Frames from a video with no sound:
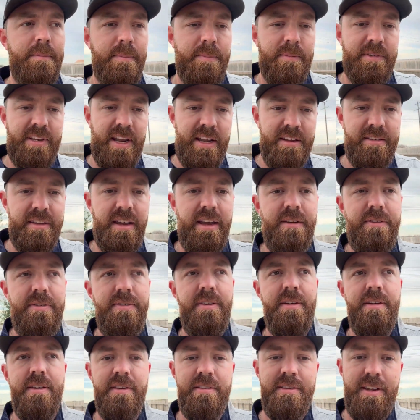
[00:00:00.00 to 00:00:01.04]
stay
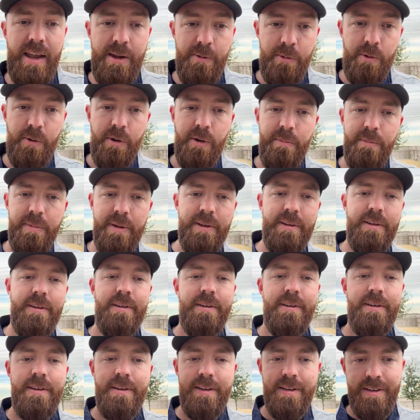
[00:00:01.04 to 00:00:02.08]
safe, stay warm,
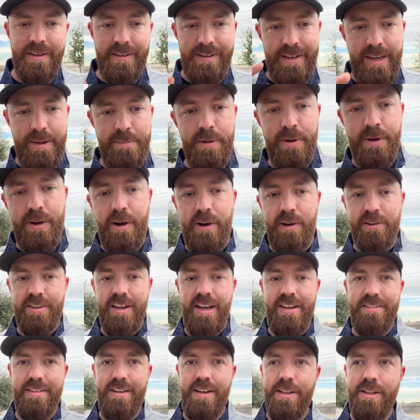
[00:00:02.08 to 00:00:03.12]
keep your dogs
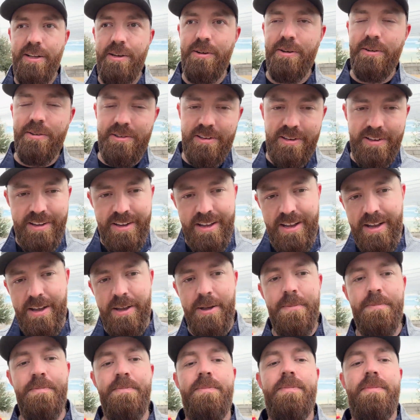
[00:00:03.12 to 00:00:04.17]
nice and close.
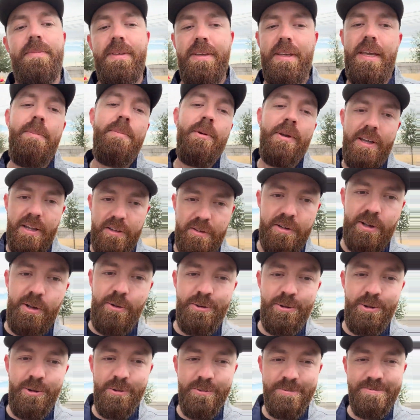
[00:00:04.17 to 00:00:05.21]
Keep your kids
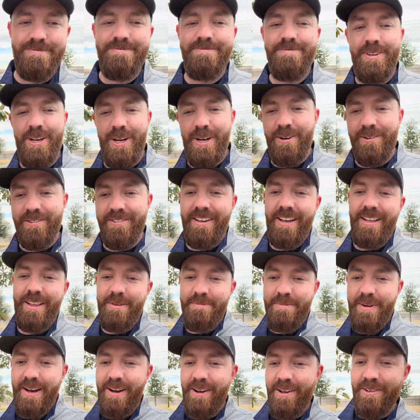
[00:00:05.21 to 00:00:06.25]
close too. You know, I
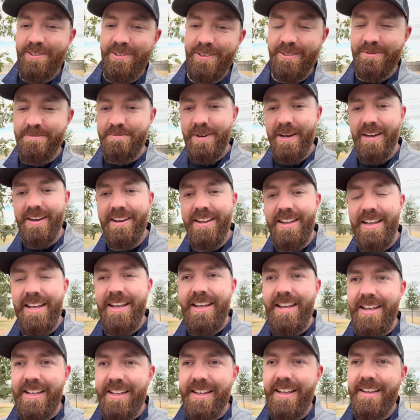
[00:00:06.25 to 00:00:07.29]
love mine also. But
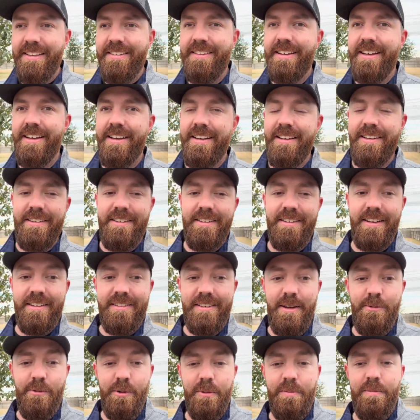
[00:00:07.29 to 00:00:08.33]
let's
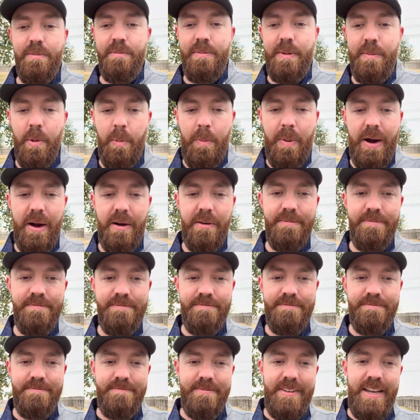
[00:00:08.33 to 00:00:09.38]
stay warm, be prepared.
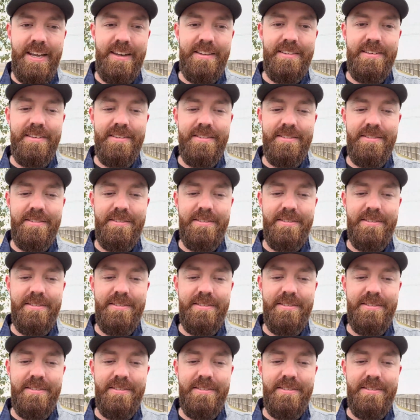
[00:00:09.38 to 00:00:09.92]
Thanks.